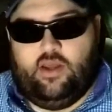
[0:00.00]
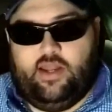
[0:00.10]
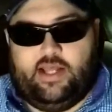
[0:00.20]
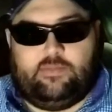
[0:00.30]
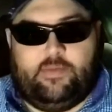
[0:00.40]

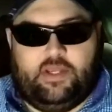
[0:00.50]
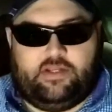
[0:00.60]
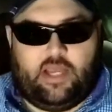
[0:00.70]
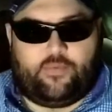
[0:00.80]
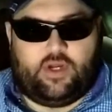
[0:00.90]
It has the
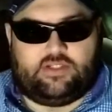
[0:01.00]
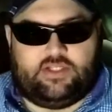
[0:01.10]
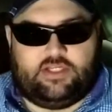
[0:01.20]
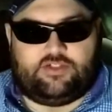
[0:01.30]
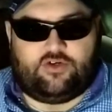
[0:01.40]
MediaTek
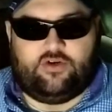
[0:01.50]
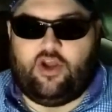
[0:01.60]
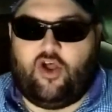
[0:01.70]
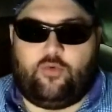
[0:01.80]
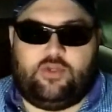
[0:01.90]
processor.
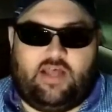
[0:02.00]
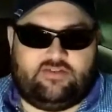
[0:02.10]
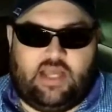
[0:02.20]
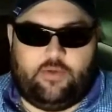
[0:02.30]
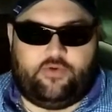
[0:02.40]
The other ones have
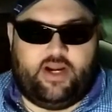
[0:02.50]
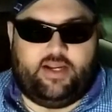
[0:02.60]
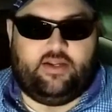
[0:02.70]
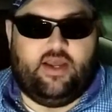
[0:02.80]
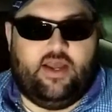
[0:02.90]

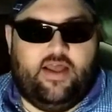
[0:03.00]
Snapdragon.